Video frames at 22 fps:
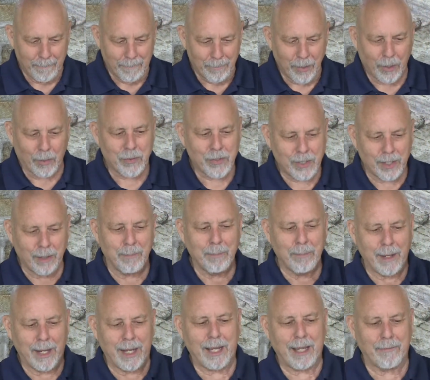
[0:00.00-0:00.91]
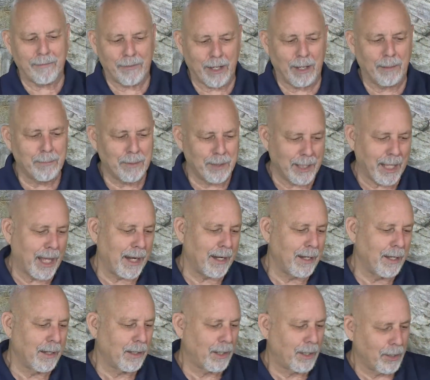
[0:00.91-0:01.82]
though some may have come to
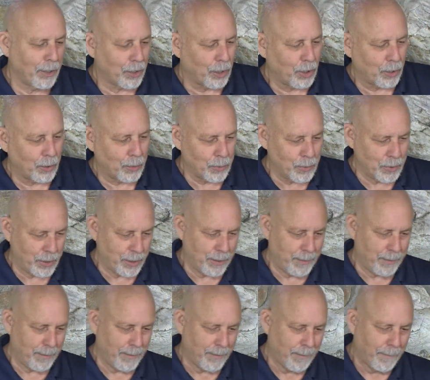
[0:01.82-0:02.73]
that conclusion.